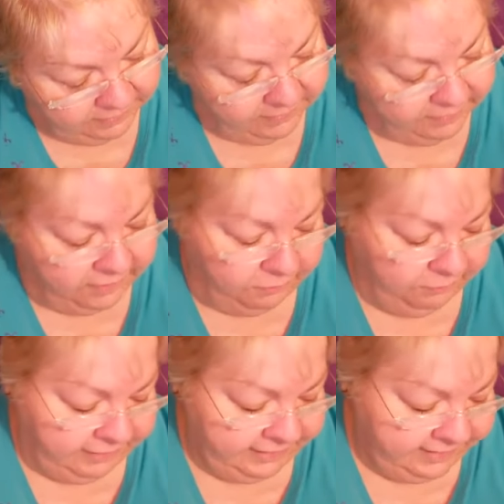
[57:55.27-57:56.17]
They don't
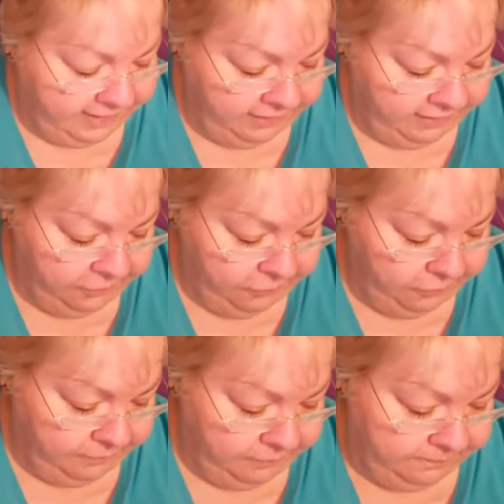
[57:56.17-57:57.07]
really tell you.
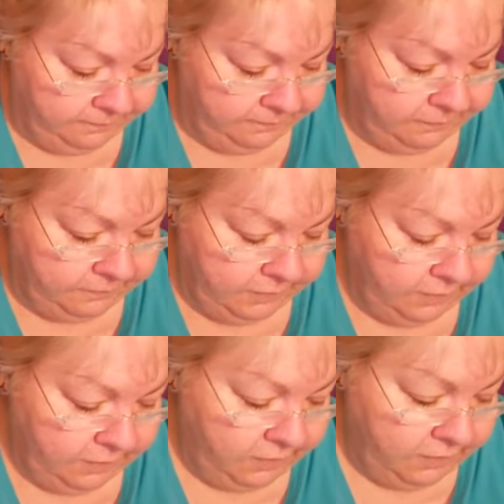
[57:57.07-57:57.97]

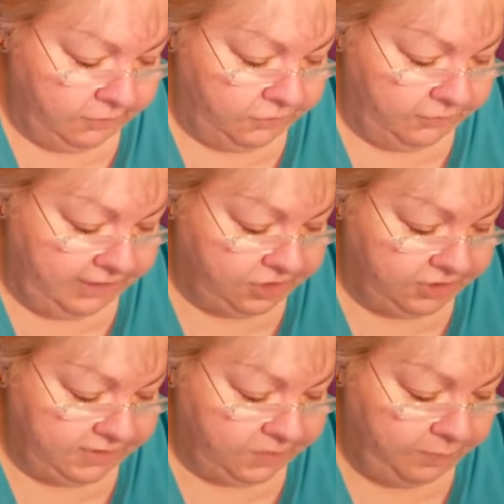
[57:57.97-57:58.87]

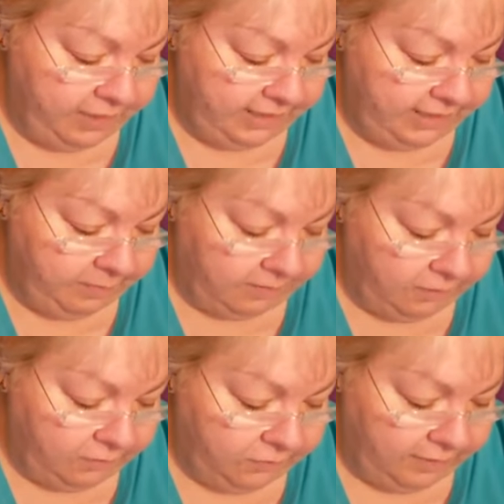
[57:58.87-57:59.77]
Directions, spray a
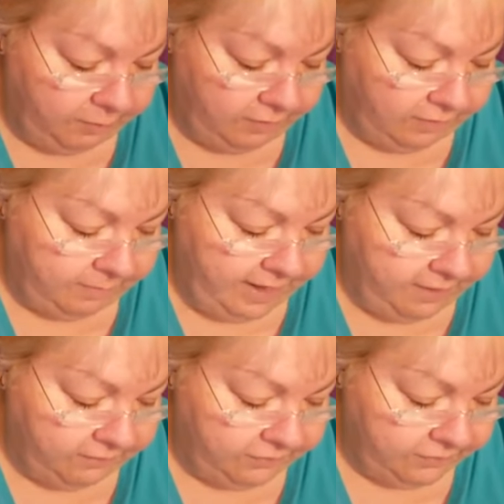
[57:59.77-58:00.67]
liberal, liberal
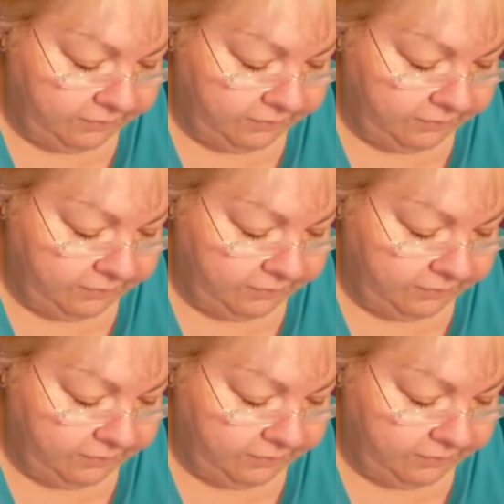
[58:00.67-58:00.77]
amount.